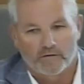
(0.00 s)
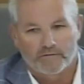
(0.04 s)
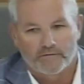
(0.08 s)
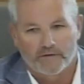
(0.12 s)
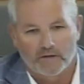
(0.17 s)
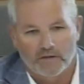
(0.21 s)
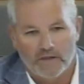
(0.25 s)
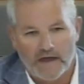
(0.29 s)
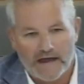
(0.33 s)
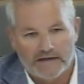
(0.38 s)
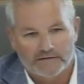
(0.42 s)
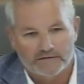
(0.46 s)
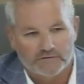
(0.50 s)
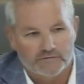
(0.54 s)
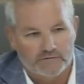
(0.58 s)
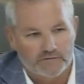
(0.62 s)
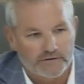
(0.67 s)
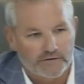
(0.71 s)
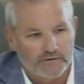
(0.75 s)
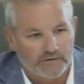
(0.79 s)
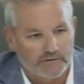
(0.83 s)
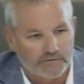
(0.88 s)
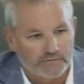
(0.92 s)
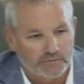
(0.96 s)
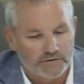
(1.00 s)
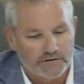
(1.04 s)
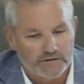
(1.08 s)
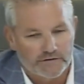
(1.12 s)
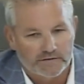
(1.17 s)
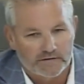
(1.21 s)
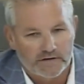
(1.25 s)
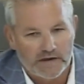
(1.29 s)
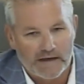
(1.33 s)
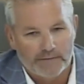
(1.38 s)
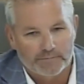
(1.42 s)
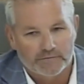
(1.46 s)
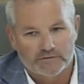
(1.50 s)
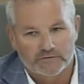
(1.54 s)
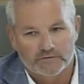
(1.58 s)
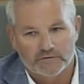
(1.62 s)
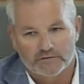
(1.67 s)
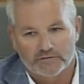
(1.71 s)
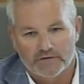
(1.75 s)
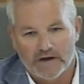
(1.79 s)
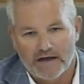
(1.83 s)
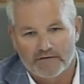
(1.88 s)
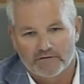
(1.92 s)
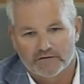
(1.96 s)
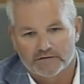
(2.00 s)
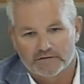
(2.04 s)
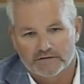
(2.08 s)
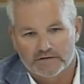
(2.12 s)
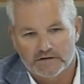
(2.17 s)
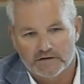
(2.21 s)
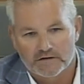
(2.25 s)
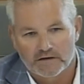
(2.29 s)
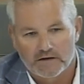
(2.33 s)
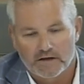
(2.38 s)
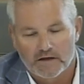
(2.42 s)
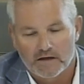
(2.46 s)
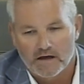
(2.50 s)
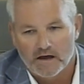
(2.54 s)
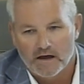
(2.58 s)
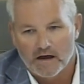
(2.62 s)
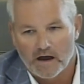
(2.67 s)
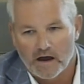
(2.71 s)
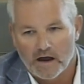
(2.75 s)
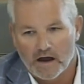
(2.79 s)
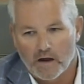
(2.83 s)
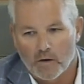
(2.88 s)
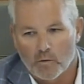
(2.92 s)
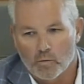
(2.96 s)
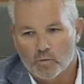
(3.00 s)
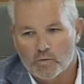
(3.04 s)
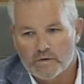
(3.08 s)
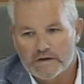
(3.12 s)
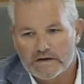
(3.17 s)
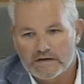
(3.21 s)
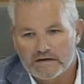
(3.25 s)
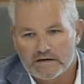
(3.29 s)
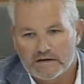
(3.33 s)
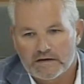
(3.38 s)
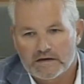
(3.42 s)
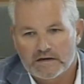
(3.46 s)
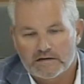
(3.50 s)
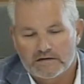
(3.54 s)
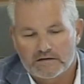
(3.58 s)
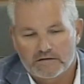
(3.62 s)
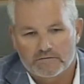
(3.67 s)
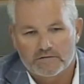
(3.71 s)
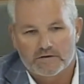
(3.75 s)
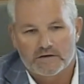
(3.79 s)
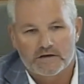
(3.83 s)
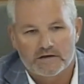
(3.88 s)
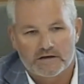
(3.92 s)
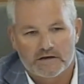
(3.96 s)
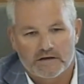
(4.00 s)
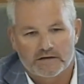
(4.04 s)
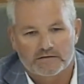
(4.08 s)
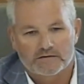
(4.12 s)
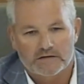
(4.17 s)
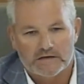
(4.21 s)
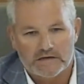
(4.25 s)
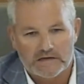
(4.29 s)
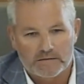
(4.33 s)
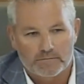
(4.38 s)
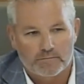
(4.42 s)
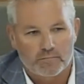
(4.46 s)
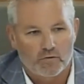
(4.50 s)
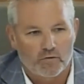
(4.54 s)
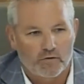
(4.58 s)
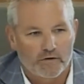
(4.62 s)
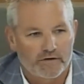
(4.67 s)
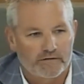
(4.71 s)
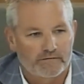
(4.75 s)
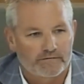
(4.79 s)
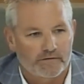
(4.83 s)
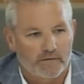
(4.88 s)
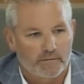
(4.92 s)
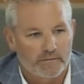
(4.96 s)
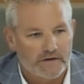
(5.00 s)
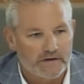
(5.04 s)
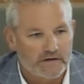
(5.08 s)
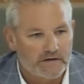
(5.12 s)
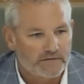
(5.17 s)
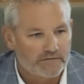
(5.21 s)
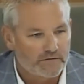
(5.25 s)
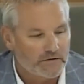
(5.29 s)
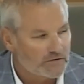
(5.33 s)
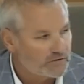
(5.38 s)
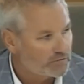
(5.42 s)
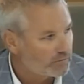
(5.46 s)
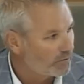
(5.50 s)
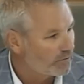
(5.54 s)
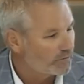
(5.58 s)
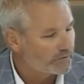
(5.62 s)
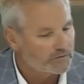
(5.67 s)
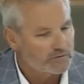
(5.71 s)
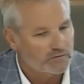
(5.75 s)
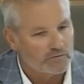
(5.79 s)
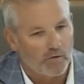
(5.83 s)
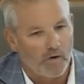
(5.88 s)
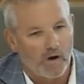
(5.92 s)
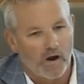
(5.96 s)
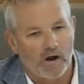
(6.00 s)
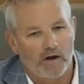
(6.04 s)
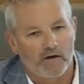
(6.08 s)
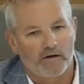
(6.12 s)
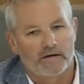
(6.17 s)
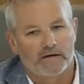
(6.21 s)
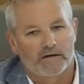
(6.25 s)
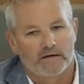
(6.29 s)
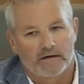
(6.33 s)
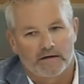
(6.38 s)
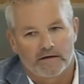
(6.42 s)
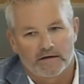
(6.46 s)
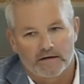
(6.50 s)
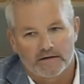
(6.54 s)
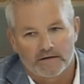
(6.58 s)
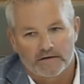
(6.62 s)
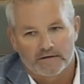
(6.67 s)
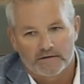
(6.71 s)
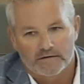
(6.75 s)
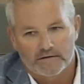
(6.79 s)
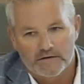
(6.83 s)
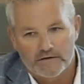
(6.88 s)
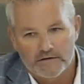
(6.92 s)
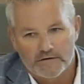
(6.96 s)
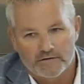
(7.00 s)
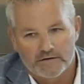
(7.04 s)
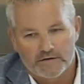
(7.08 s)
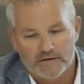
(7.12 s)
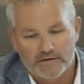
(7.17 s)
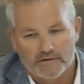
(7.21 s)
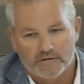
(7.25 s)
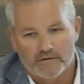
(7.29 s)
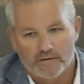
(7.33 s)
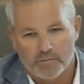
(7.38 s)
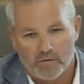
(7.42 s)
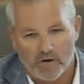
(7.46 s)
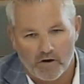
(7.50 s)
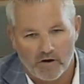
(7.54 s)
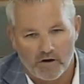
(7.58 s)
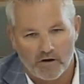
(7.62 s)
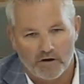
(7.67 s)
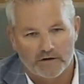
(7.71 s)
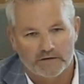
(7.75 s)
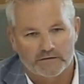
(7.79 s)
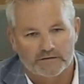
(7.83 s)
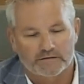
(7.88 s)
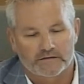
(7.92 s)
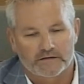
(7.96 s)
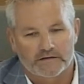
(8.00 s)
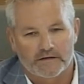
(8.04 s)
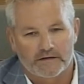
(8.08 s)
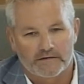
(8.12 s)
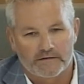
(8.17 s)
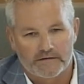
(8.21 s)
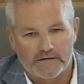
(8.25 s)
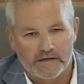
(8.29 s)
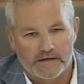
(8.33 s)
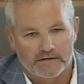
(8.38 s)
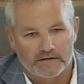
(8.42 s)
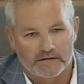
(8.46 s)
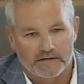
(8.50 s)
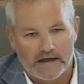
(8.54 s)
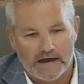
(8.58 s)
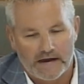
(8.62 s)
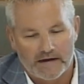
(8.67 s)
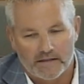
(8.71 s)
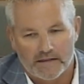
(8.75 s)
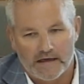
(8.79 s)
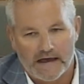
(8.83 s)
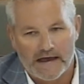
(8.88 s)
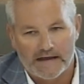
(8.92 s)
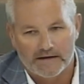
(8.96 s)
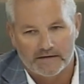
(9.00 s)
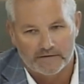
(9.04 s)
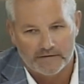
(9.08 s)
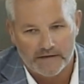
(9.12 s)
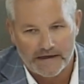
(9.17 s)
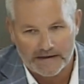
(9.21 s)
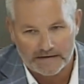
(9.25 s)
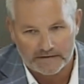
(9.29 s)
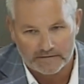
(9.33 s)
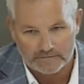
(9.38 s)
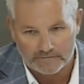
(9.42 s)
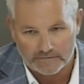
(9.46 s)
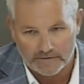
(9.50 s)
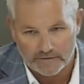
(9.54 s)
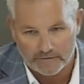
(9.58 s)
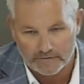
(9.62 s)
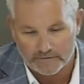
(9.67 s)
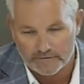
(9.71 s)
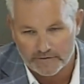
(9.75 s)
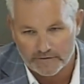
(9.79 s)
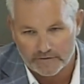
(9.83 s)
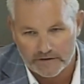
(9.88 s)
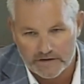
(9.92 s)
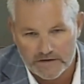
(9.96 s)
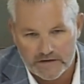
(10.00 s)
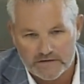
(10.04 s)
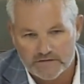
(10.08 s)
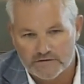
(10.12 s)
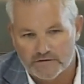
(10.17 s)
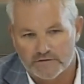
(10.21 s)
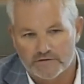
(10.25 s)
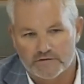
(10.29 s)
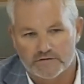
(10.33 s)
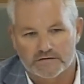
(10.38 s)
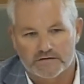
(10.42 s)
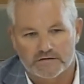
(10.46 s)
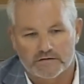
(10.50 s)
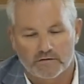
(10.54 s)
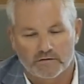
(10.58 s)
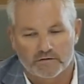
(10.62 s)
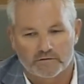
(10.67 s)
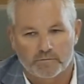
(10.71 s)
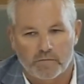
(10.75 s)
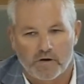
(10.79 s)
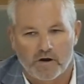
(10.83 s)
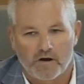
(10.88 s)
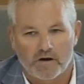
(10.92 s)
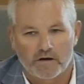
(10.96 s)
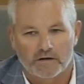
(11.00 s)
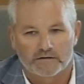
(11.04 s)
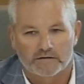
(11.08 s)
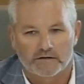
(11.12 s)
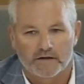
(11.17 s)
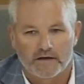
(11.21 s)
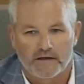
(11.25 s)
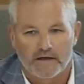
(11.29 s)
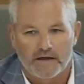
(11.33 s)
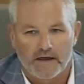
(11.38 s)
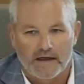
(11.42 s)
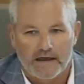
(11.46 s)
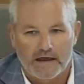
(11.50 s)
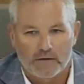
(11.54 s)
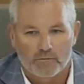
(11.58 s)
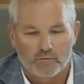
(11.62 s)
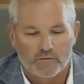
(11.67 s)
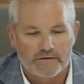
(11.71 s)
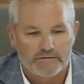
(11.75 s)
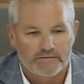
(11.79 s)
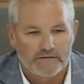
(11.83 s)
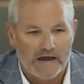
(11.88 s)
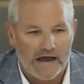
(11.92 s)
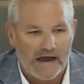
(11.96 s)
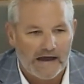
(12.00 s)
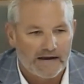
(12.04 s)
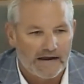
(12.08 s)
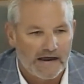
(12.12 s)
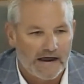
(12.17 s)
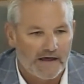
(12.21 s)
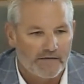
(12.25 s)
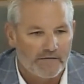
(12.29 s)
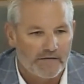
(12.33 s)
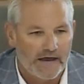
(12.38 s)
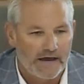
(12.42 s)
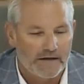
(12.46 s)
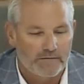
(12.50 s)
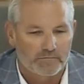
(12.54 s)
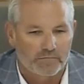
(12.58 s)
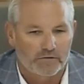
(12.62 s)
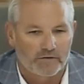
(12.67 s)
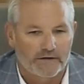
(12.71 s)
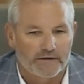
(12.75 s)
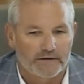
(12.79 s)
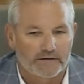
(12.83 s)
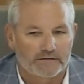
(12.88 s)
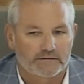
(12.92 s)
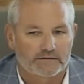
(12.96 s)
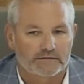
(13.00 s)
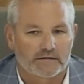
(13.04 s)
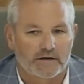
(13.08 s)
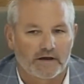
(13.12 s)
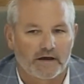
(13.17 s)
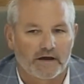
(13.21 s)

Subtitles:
for the last 2 years, which is an absolute travesty. We need to get the input from individuals who are near and dear to parks. A lot of that their kids are using those parks, and we've not had that in place.